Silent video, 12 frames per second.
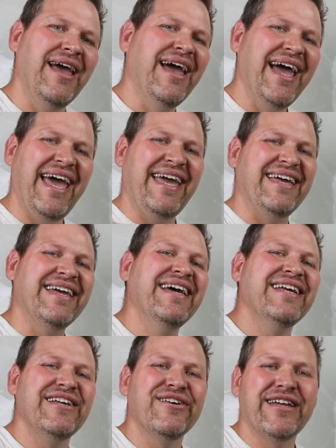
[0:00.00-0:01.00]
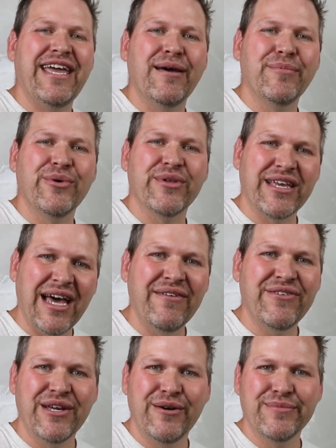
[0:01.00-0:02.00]
Hey, Derek Campbell with
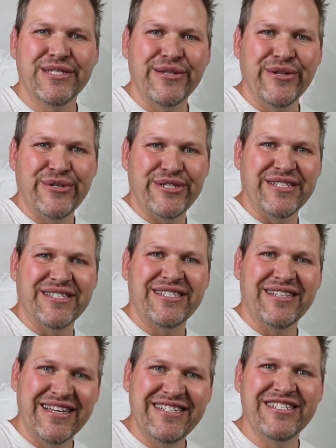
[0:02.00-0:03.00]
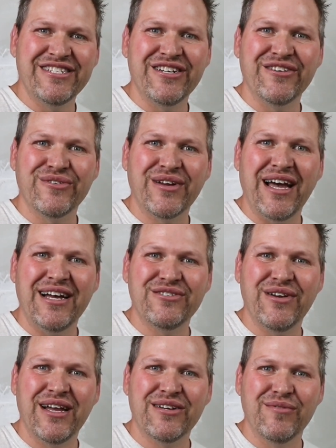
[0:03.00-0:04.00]
Confident Home Solutions, licensed general
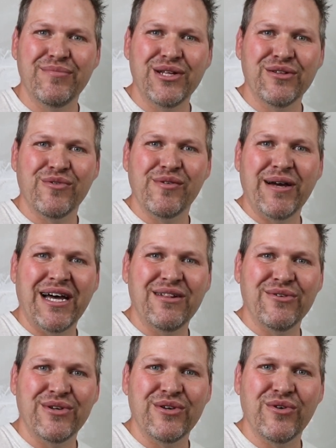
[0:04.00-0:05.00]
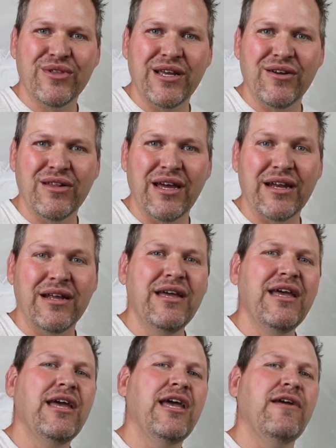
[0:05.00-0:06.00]
contractor, builder, remodeler in North Carolina.
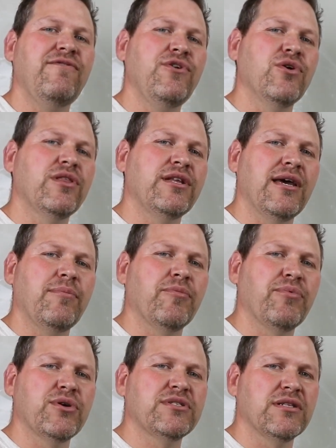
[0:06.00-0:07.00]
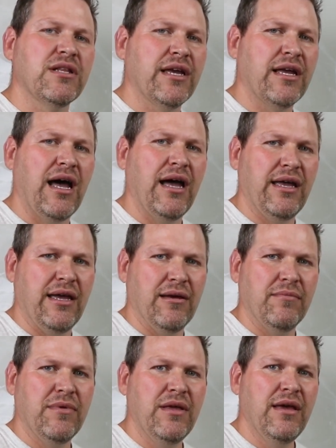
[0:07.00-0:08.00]
If you're the type of person like I
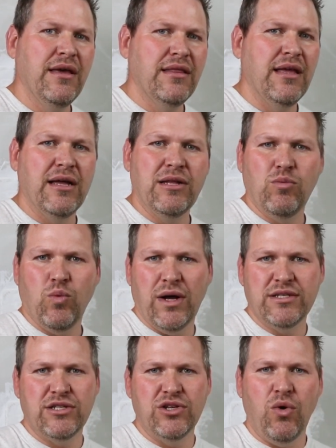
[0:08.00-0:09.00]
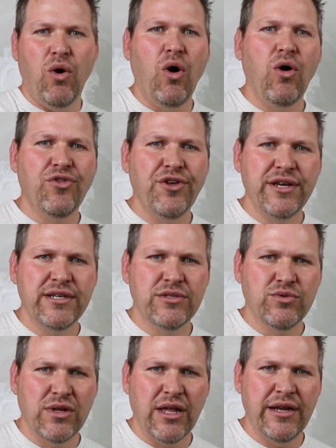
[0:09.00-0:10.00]
am that wants to know all
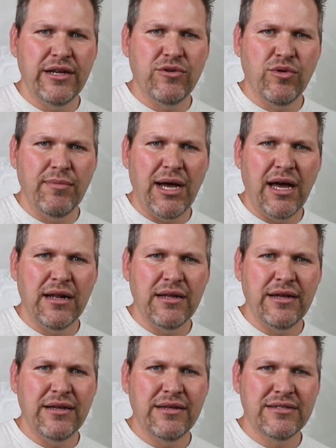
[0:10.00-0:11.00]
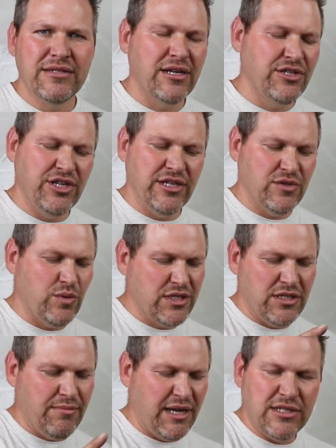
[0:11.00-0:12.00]
things related to remodeling, such as
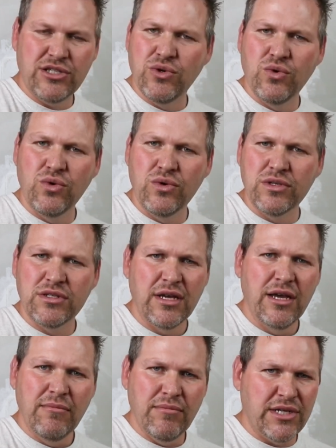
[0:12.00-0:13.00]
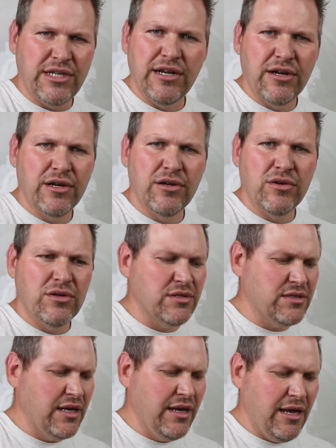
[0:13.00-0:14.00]
what's the best tools,
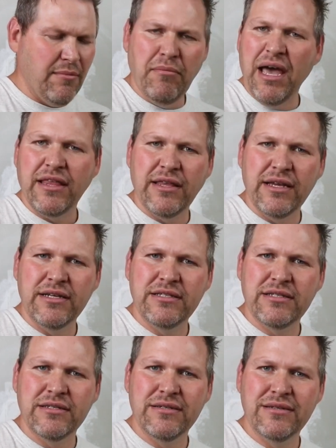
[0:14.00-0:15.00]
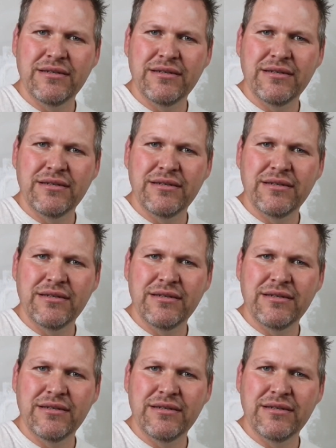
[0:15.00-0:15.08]
materials, methods,